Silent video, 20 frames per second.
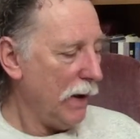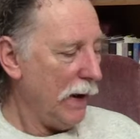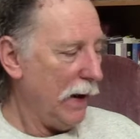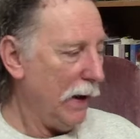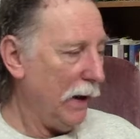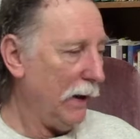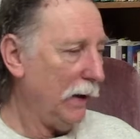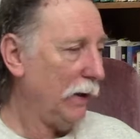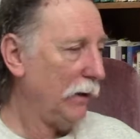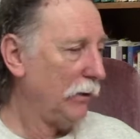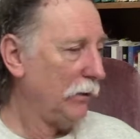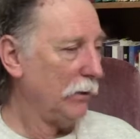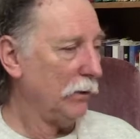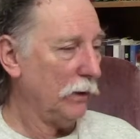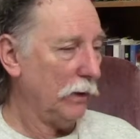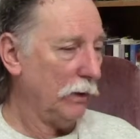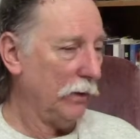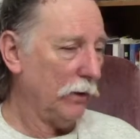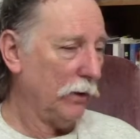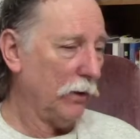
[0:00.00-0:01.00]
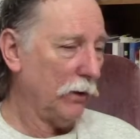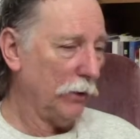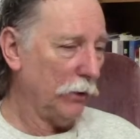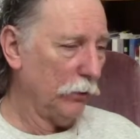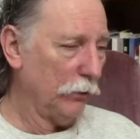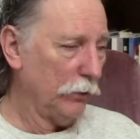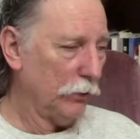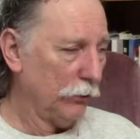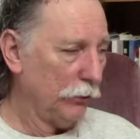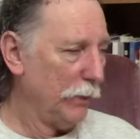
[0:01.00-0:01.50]
And
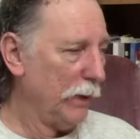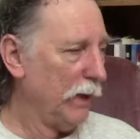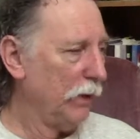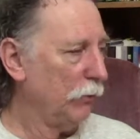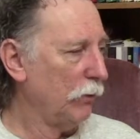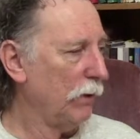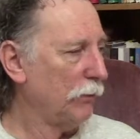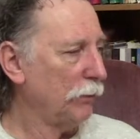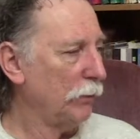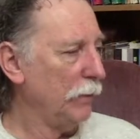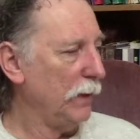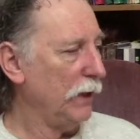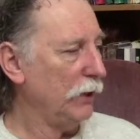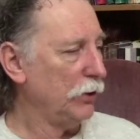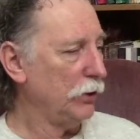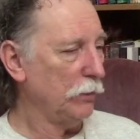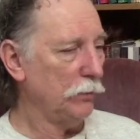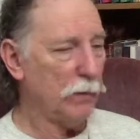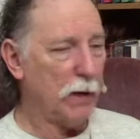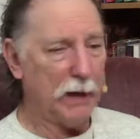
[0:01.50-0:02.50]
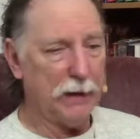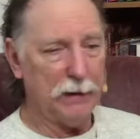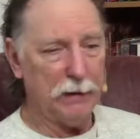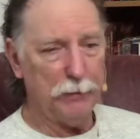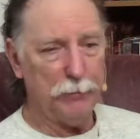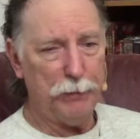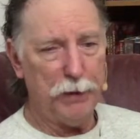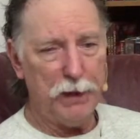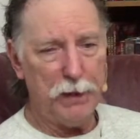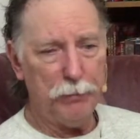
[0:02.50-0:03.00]
although there's many
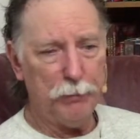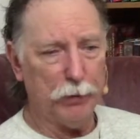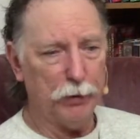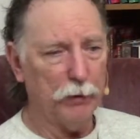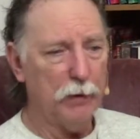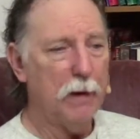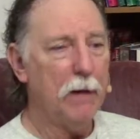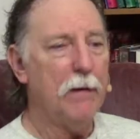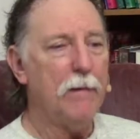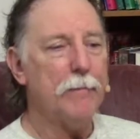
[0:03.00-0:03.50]
Reformation-minded people,